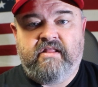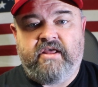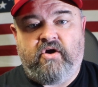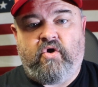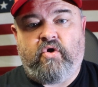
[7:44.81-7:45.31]

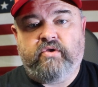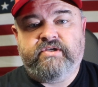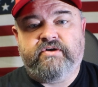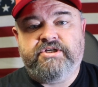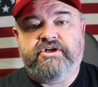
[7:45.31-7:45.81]
that
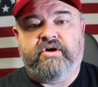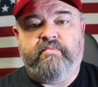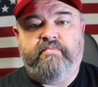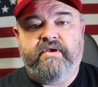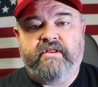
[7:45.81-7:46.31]
alters your
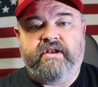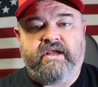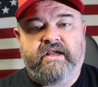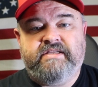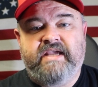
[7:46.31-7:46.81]

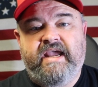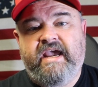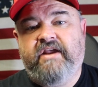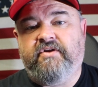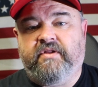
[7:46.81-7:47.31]
ability to
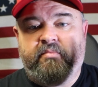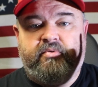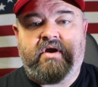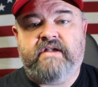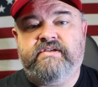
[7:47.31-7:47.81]
handle and
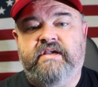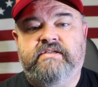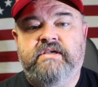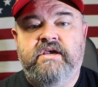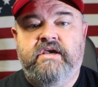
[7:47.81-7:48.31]

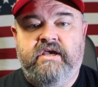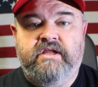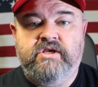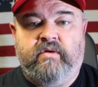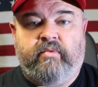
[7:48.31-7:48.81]
process
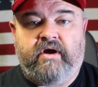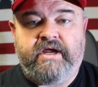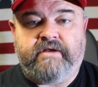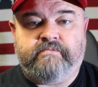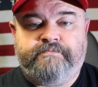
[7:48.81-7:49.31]
in your brain.